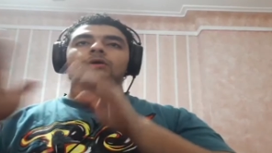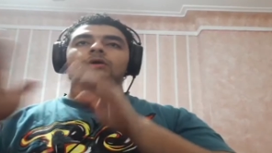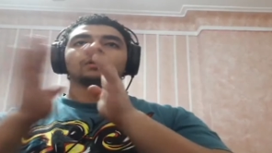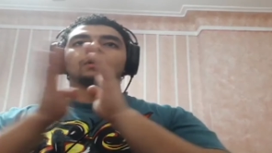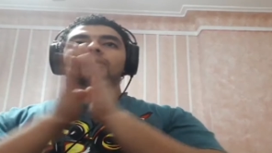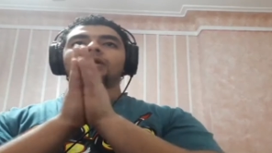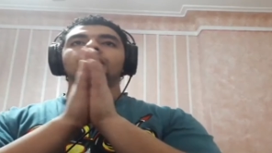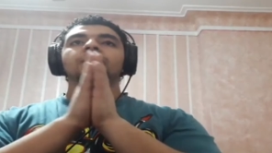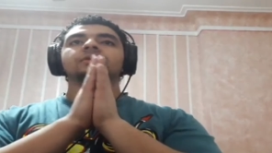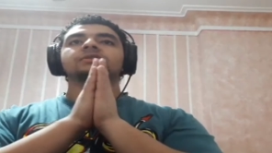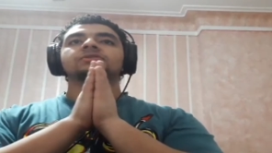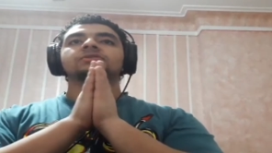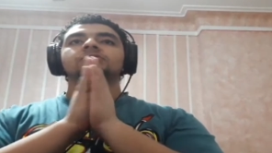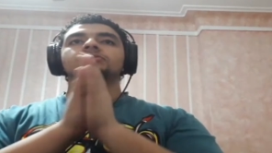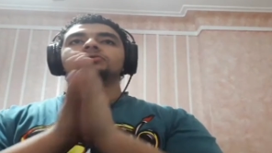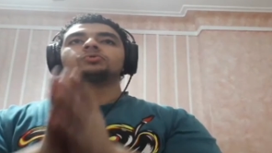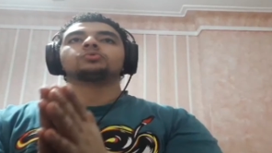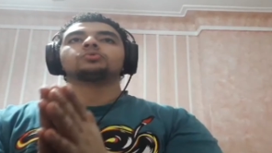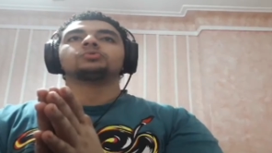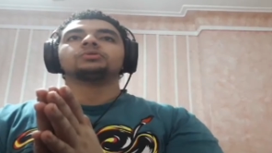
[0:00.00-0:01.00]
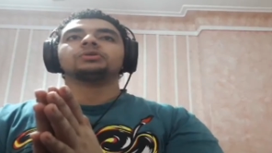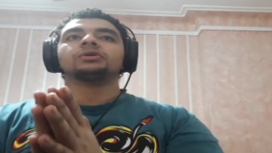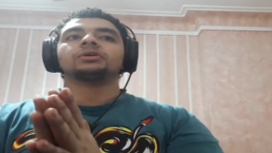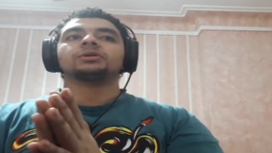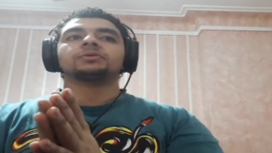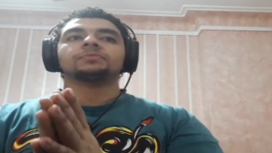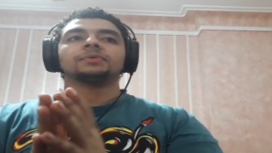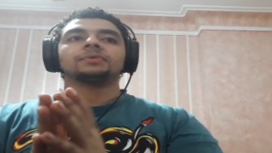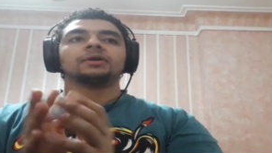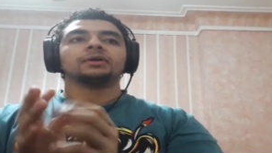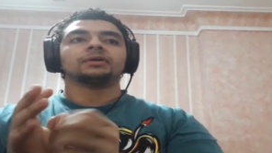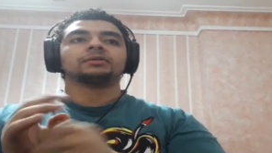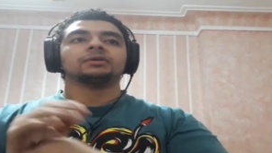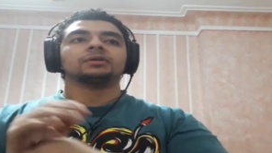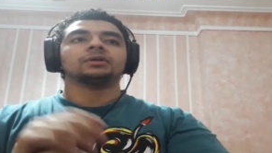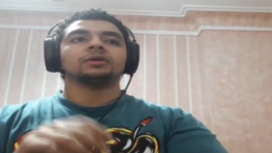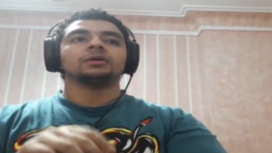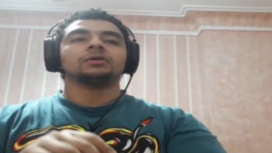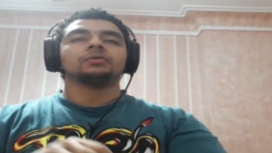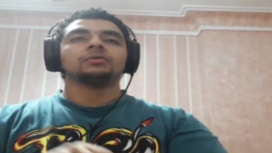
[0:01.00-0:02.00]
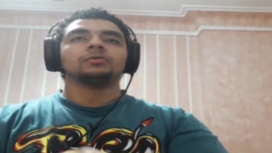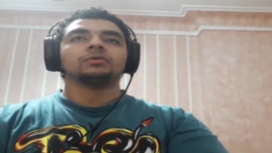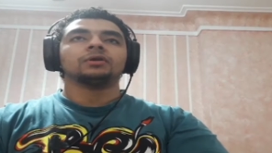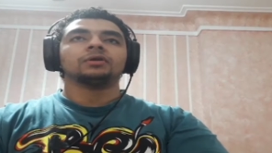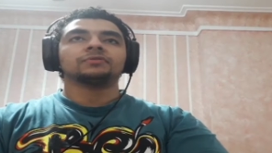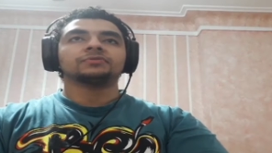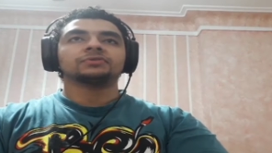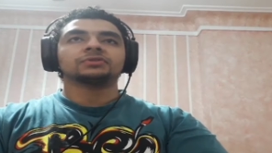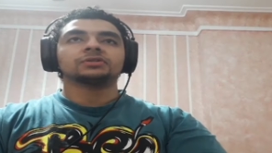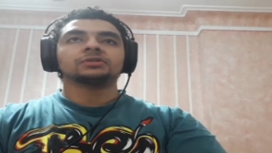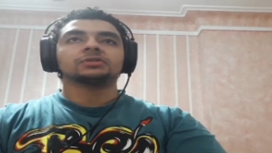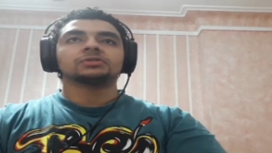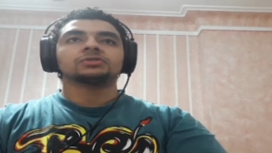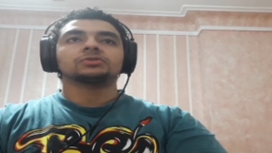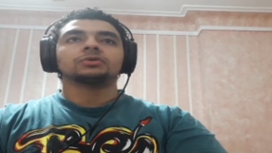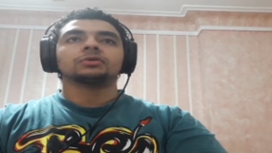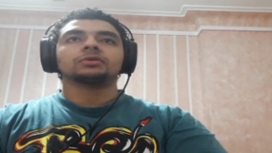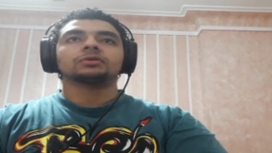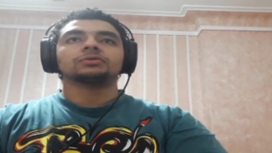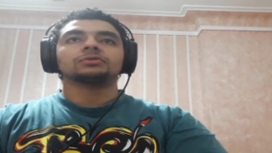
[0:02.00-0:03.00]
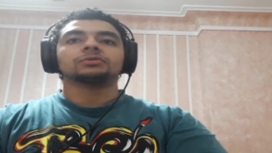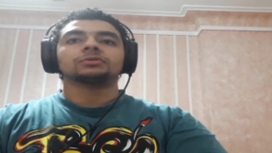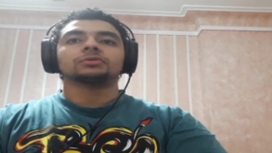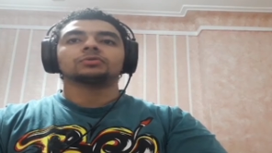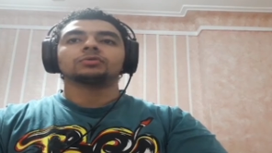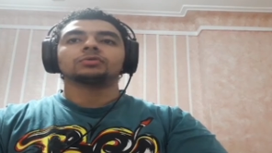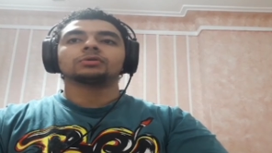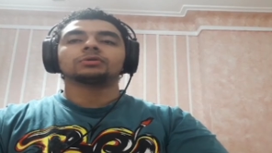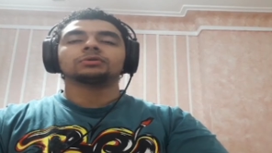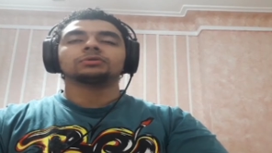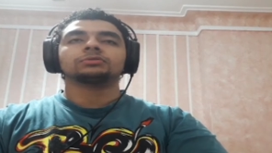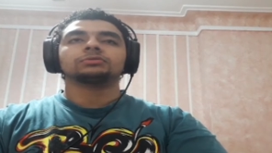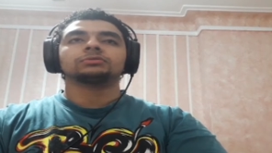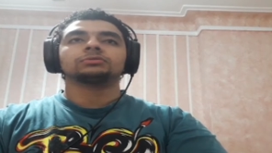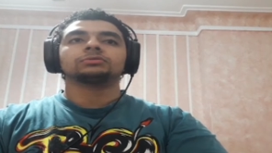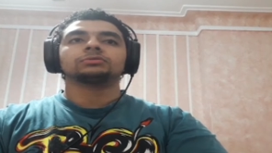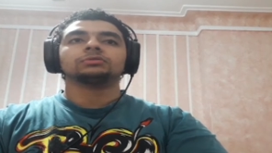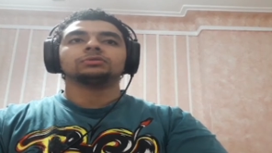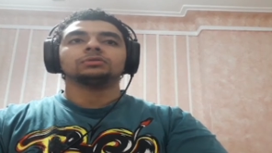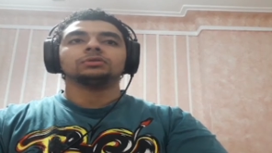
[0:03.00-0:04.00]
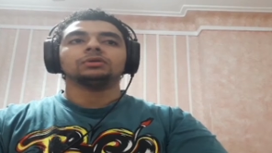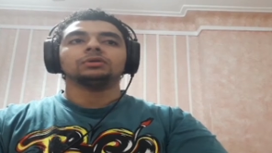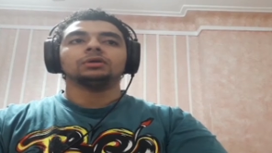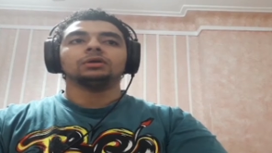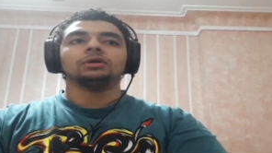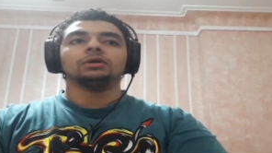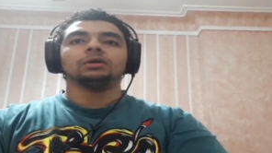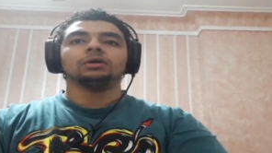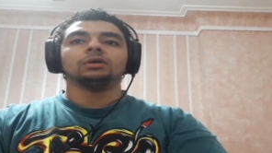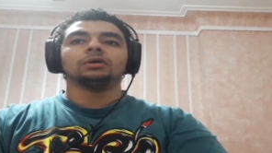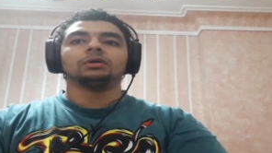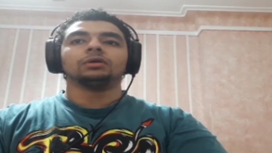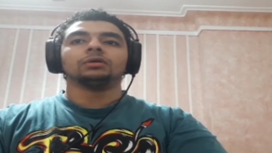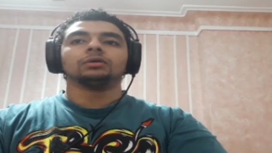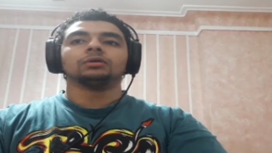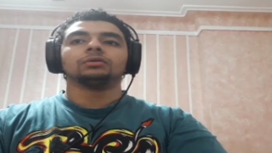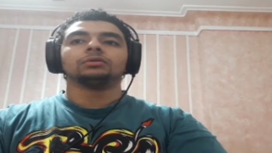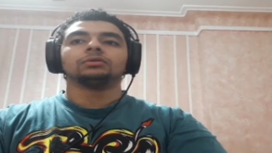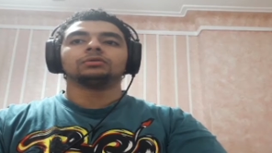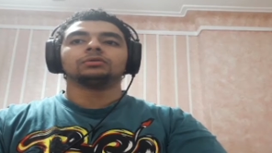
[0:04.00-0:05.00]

right so we are back now after installing the cooler uh,